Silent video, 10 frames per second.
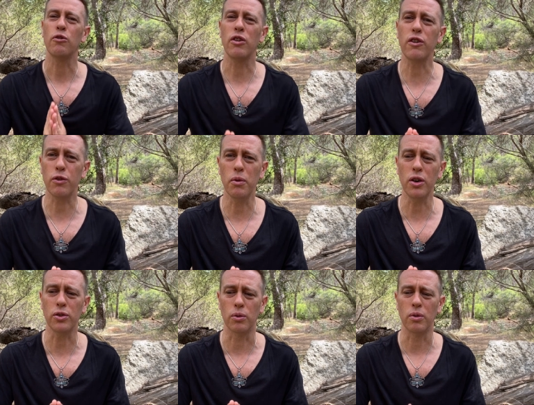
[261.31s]
reach for
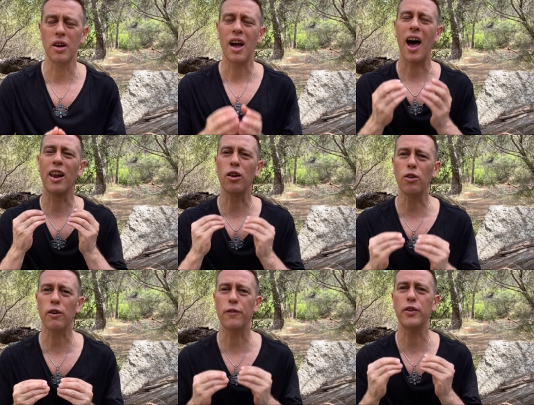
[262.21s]
myrtle and
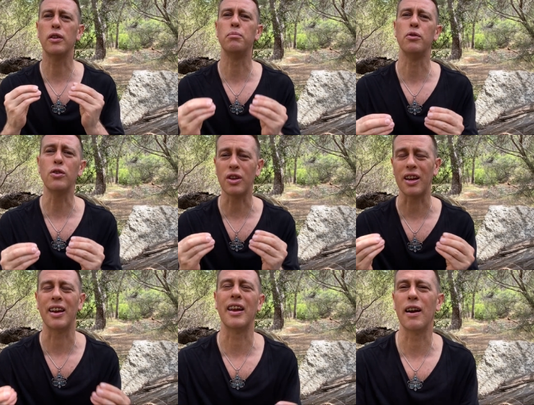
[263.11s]
look for the
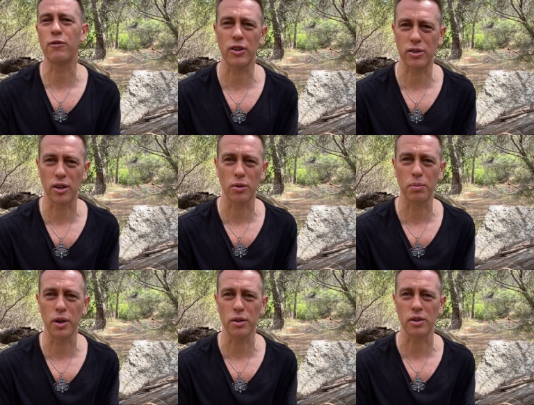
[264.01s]
beauty in every single
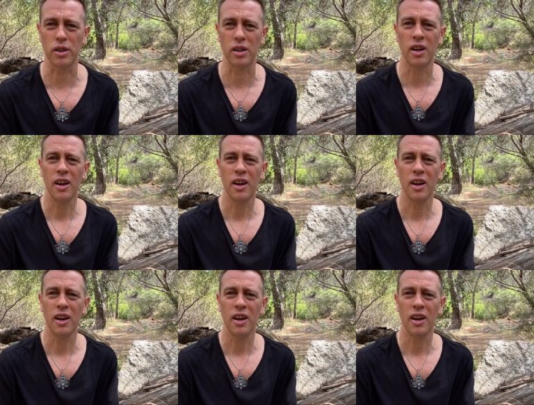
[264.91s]
person.